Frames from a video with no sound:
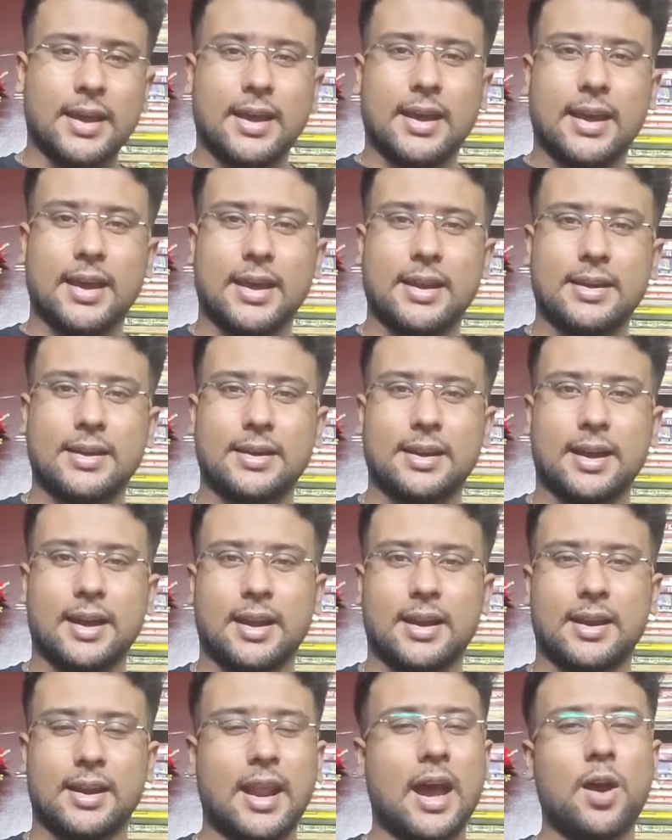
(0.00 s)
and
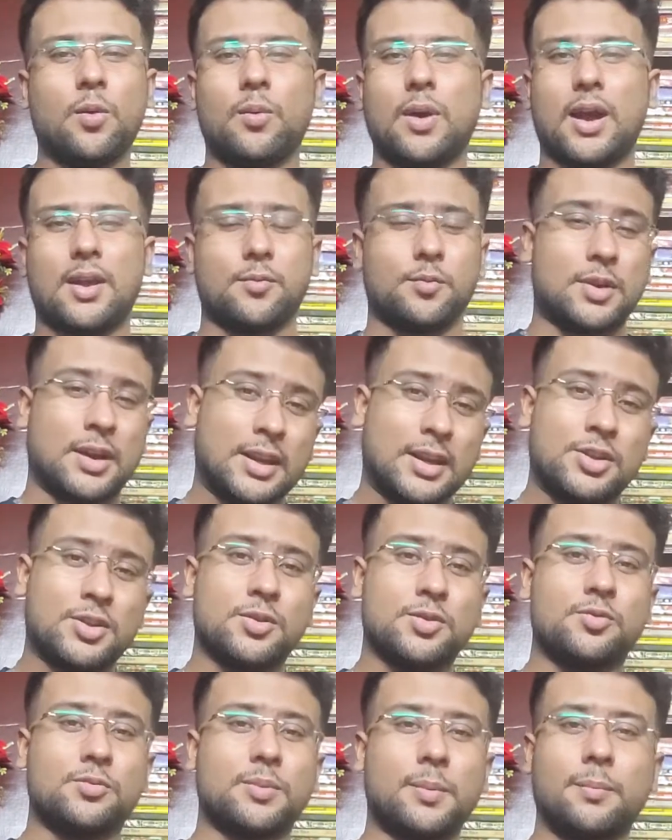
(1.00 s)
now I really
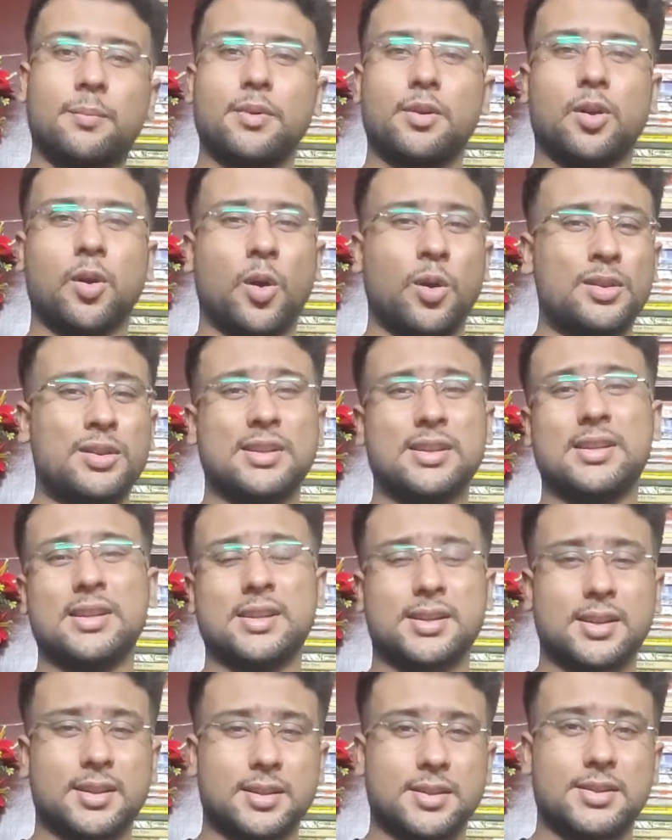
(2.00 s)
don't remember all the
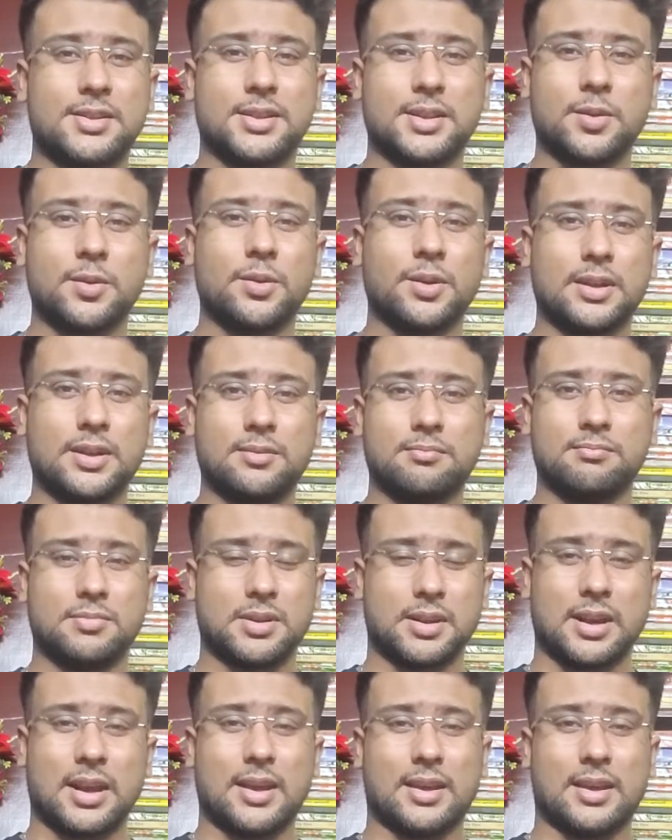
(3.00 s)
details. I don't